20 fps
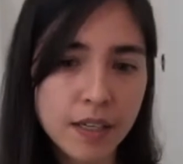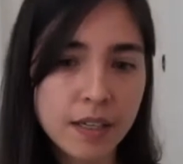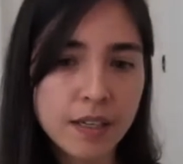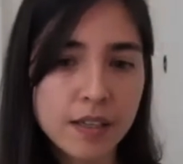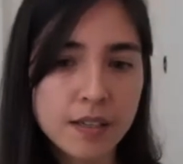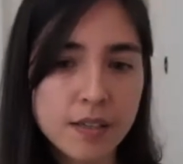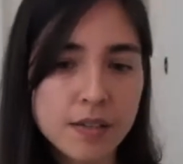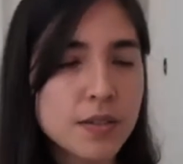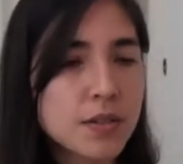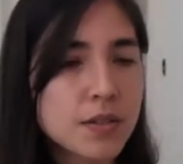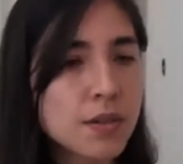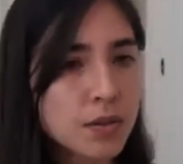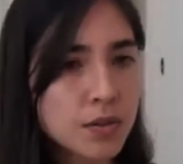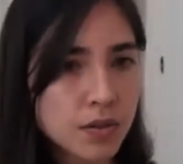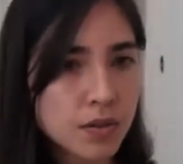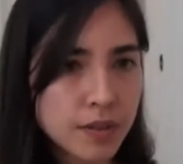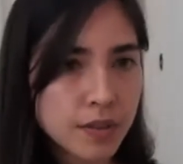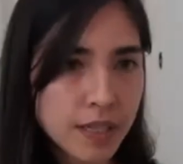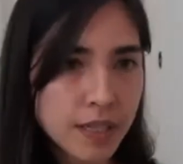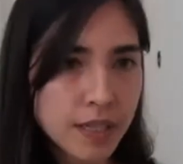social
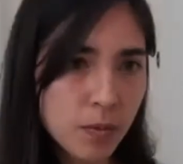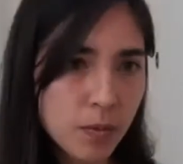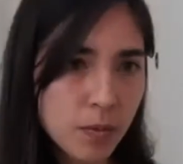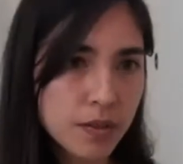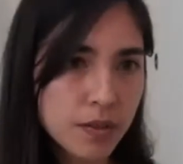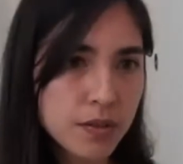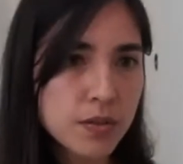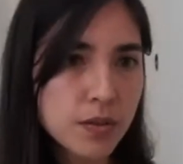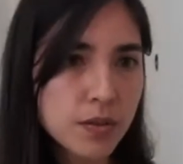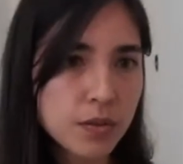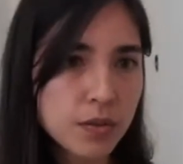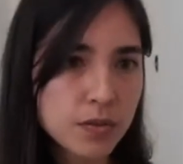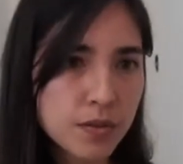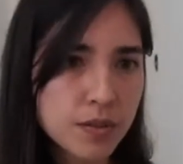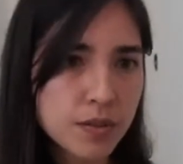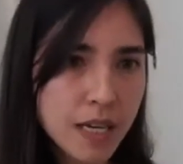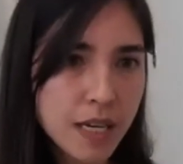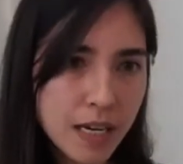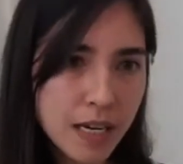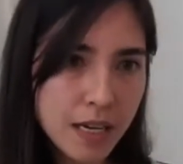networks, social
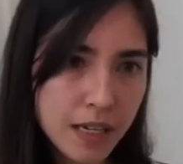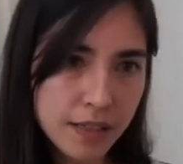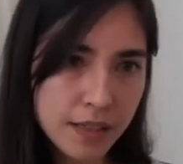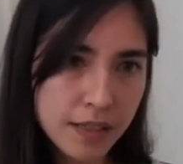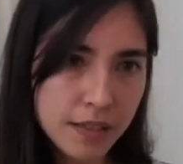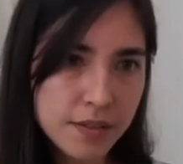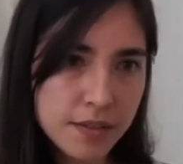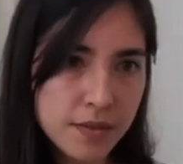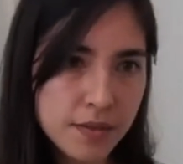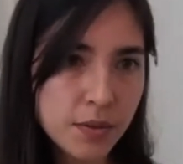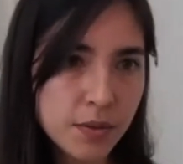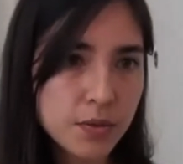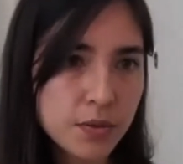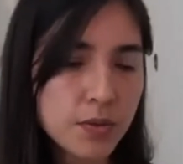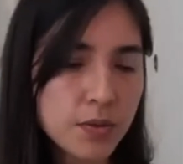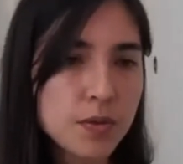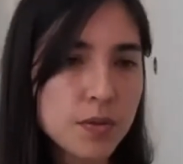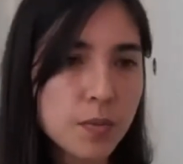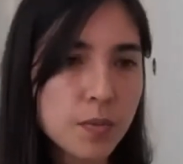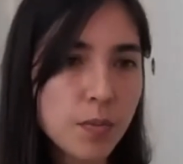ties, social
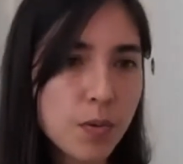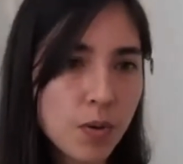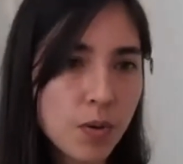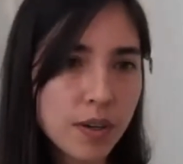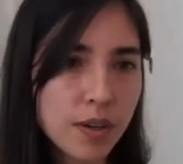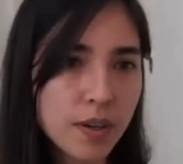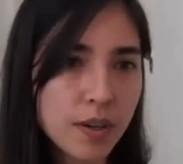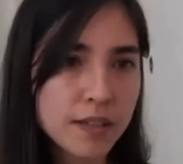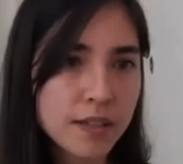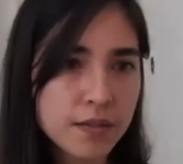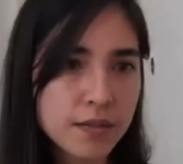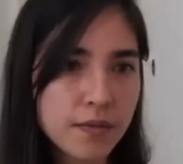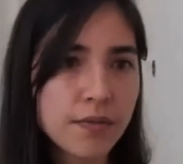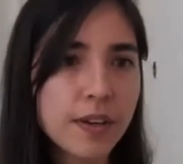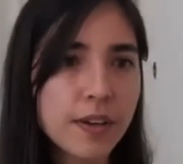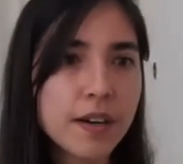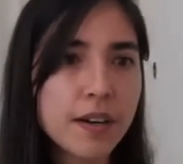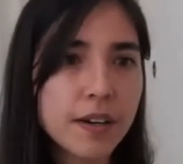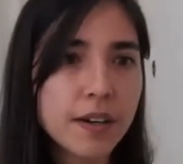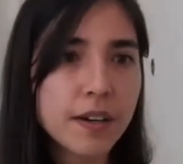support is
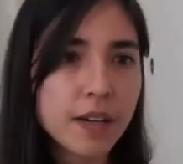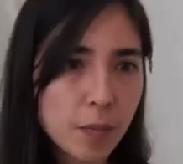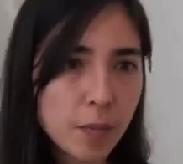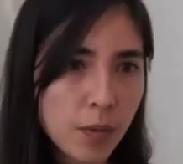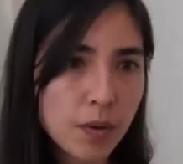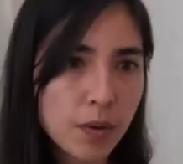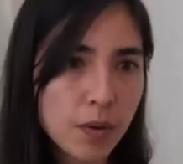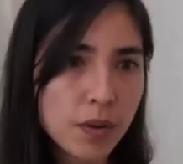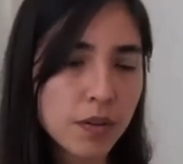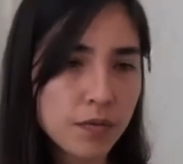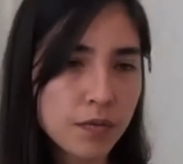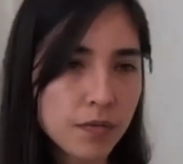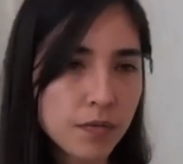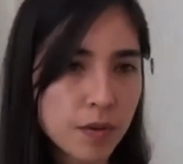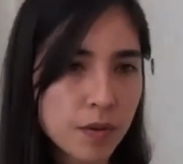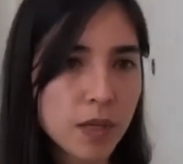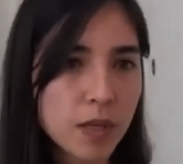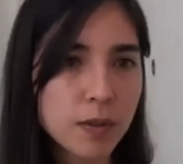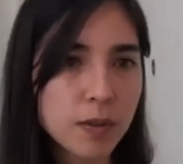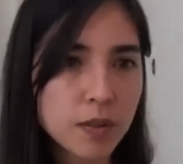very important for
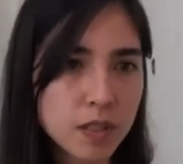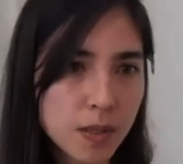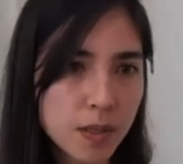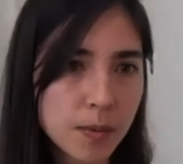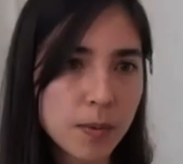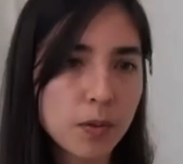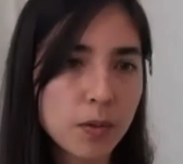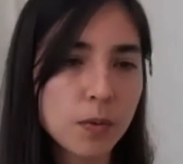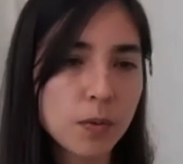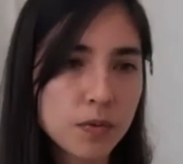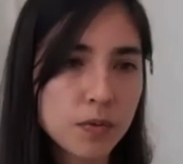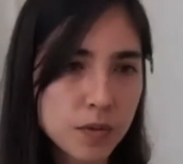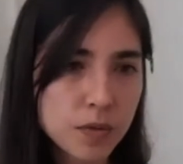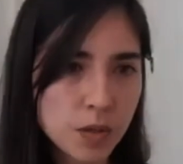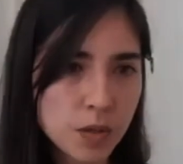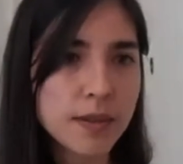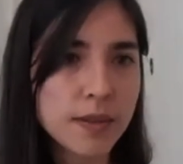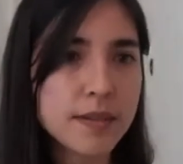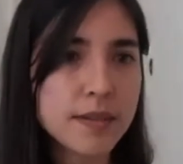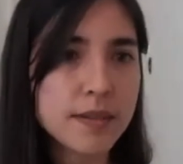people to be able to
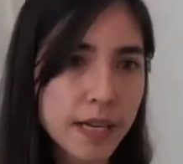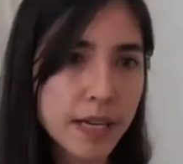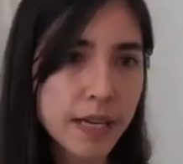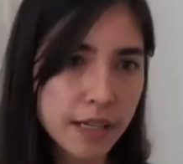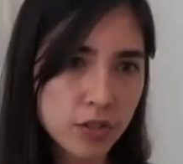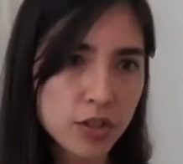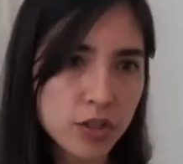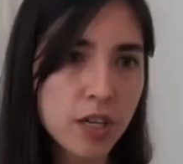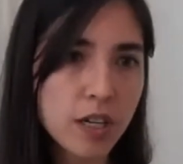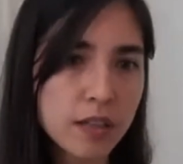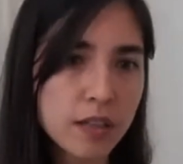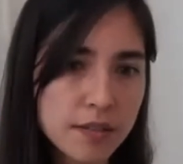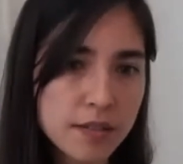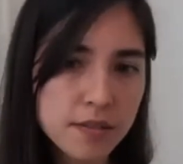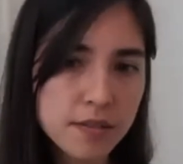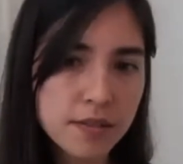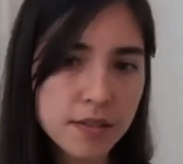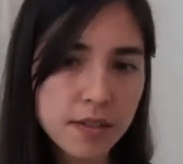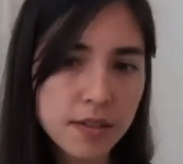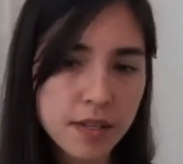withstand shocks.
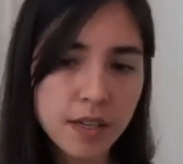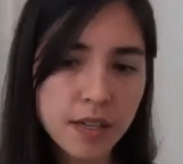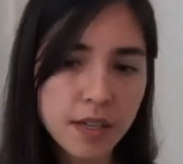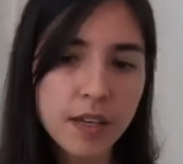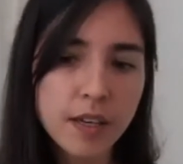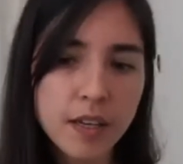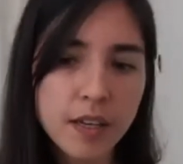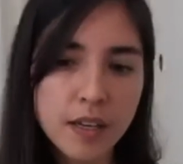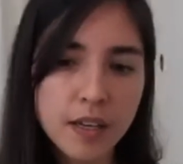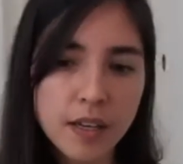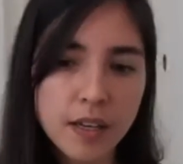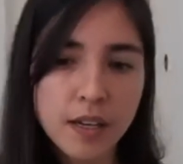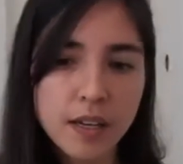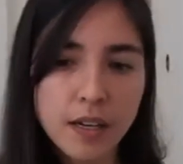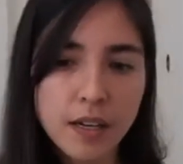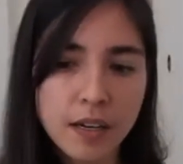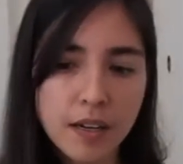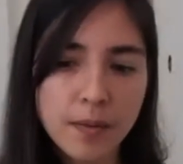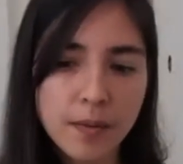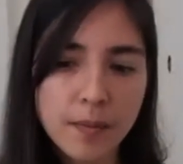
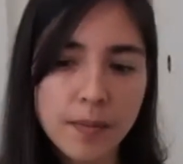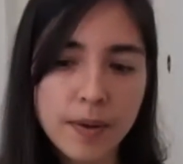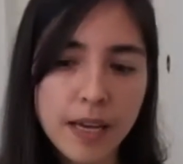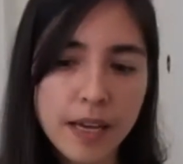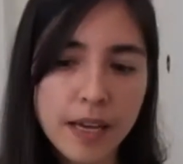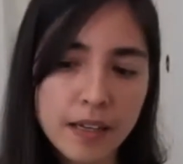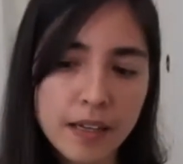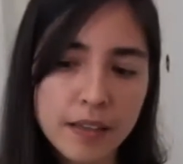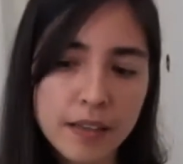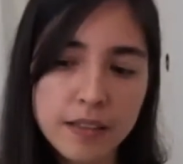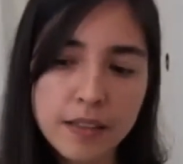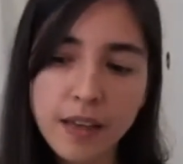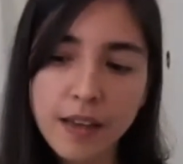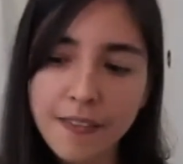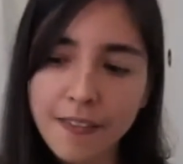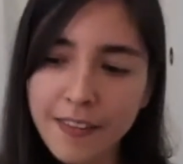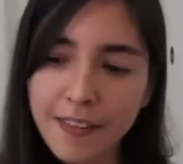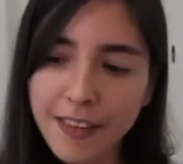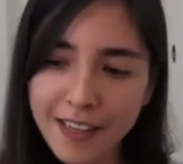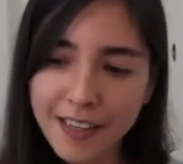And
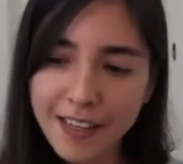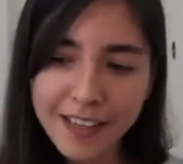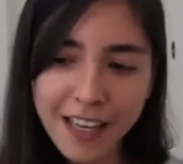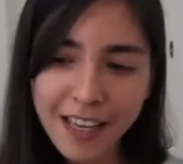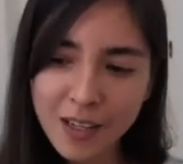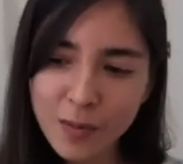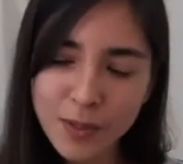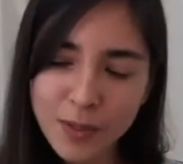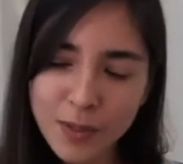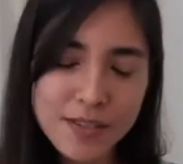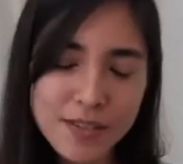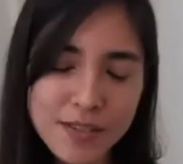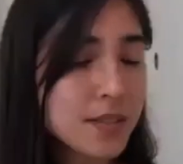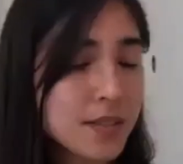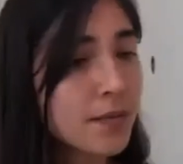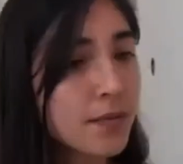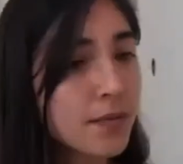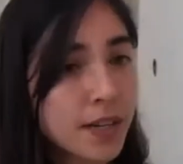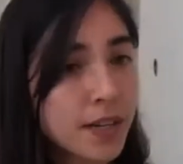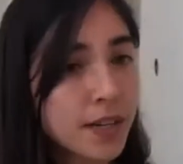then again, we see some
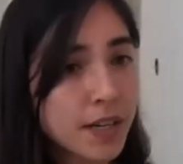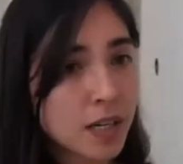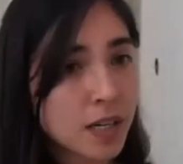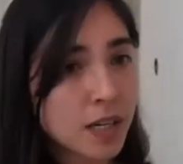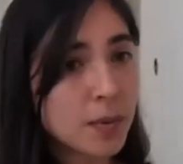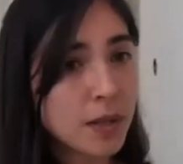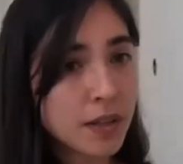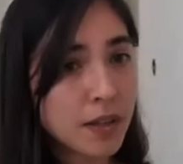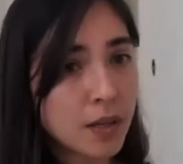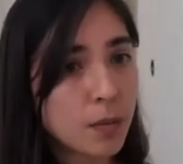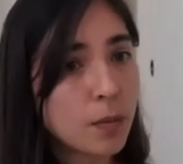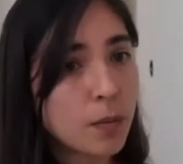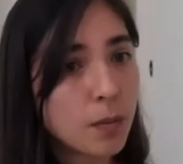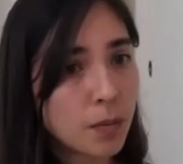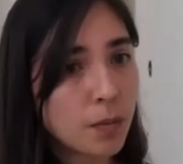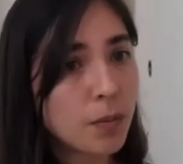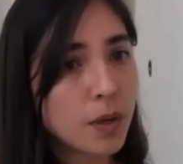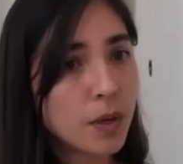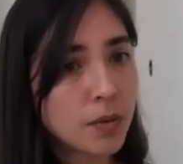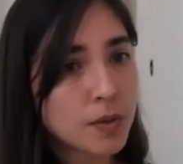variability
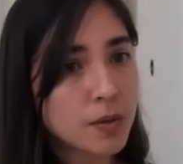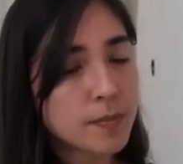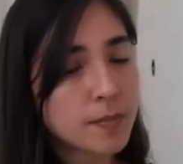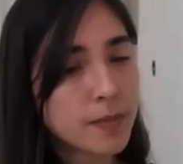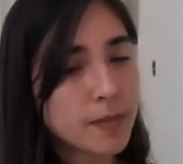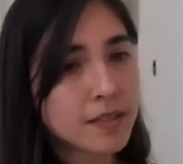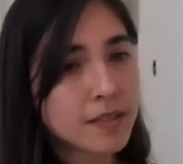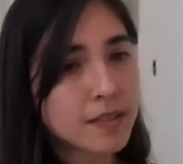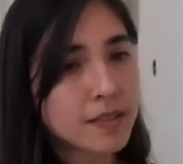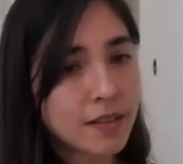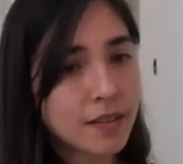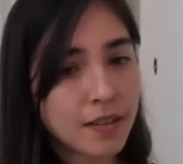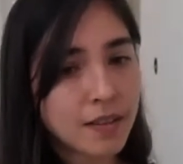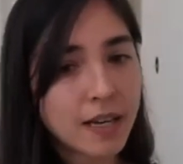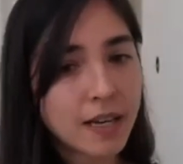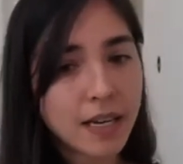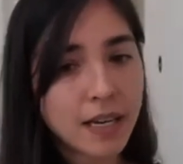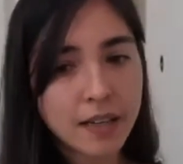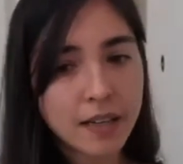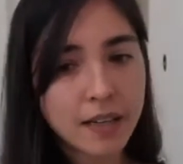with respect to that
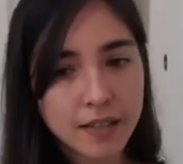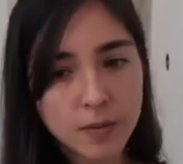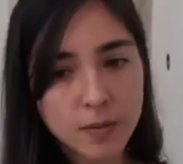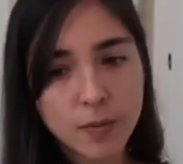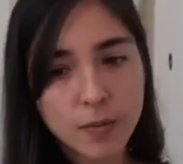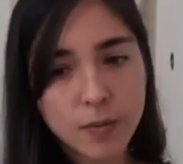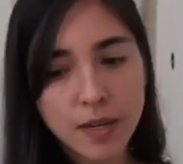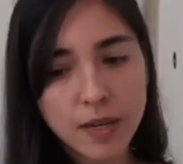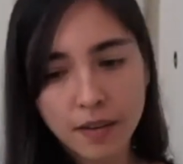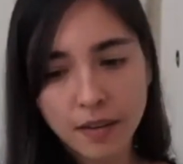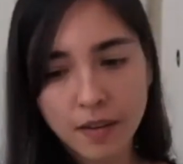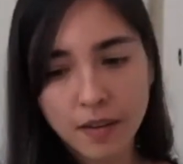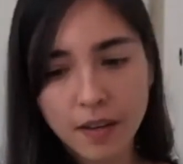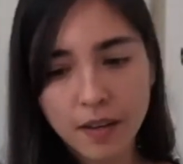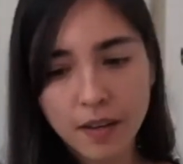as well.